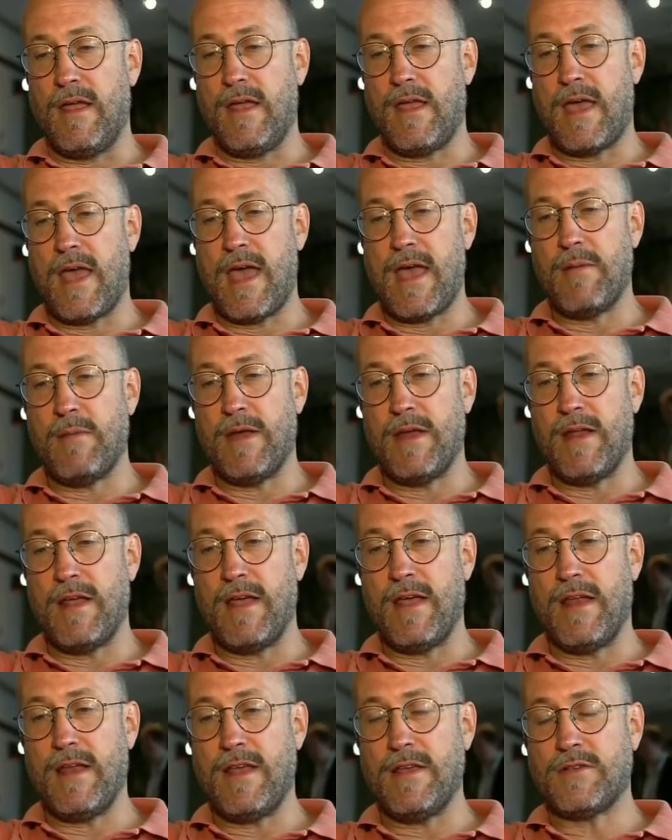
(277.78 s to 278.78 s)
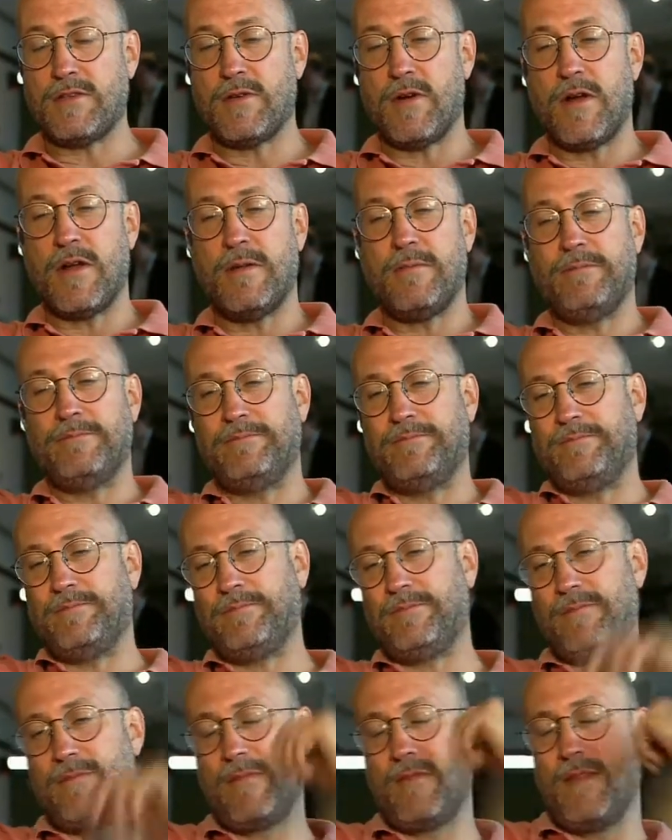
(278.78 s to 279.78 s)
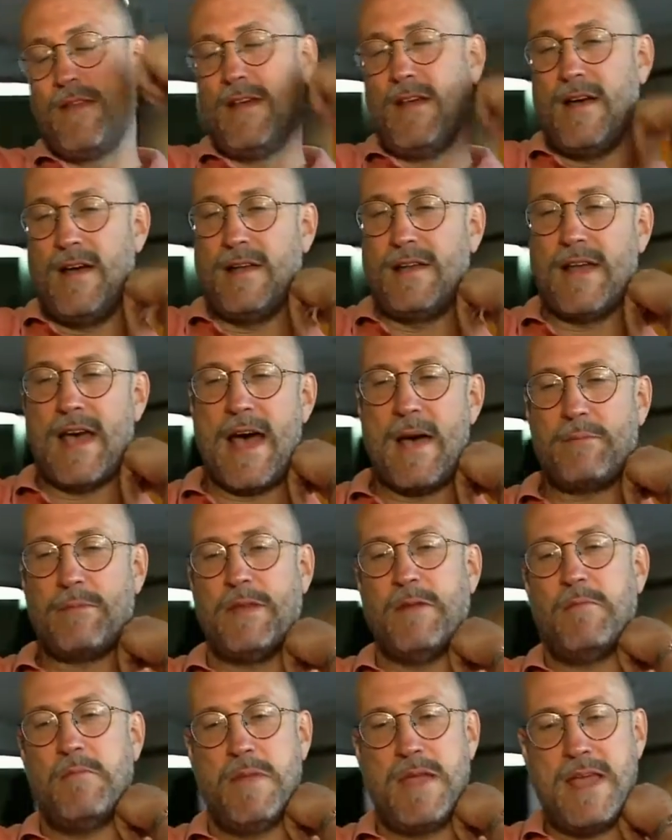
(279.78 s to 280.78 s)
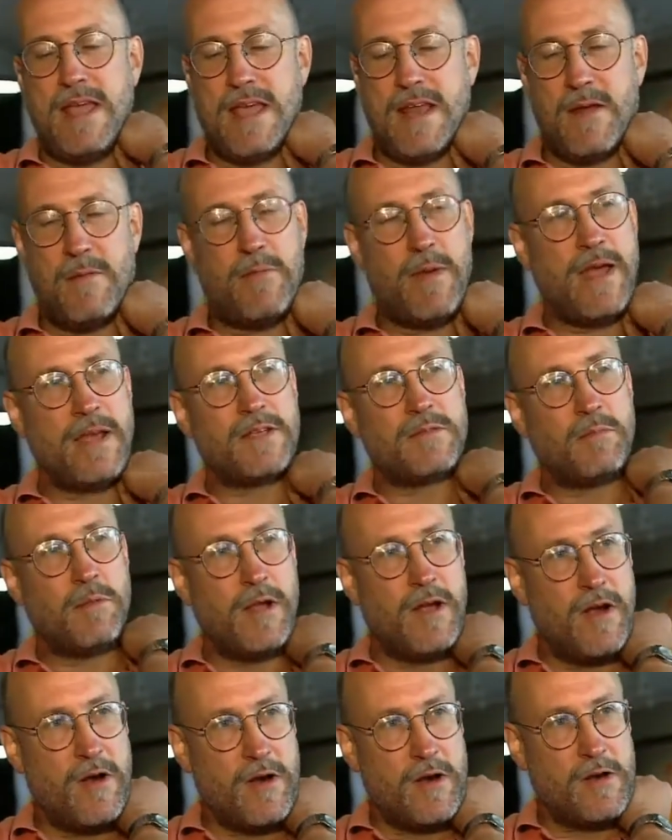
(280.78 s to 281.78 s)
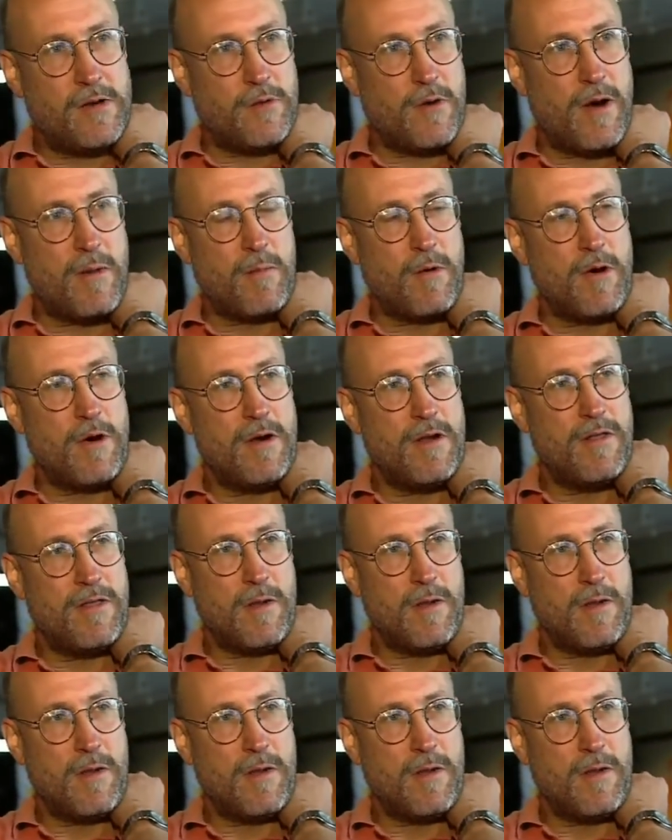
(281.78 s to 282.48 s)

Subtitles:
came and he sort of adopted me and a bass player and a drummer.